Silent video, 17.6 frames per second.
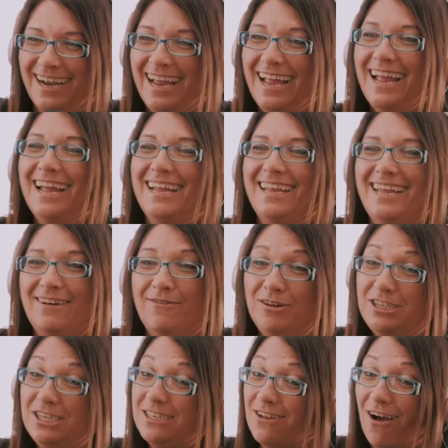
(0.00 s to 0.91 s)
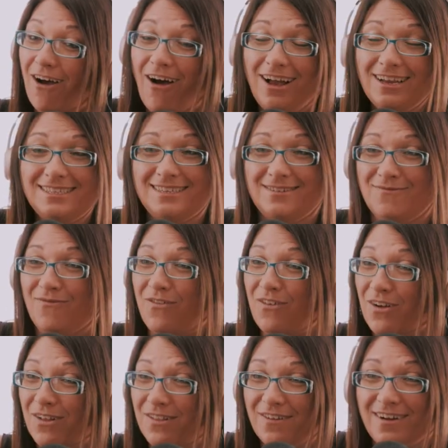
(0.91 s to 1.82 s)
Wow. Which is awesome
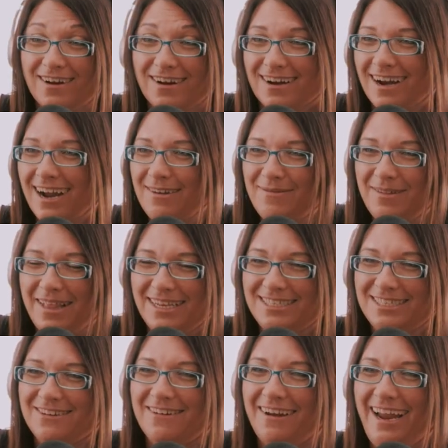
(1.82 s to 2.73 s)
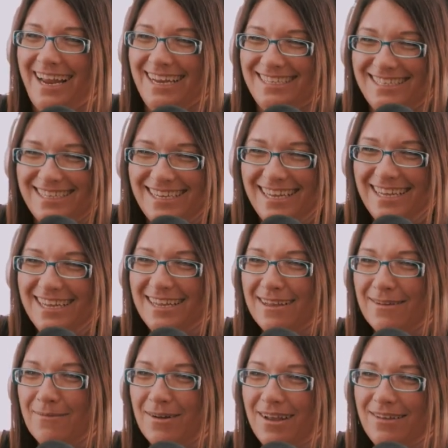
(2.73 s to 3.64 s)
for her. I mean, that's great.
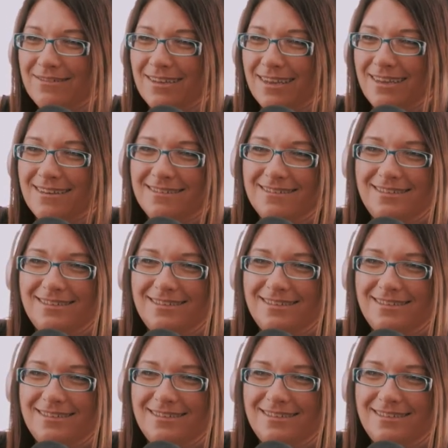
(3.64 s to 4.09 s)
Mm. I was like,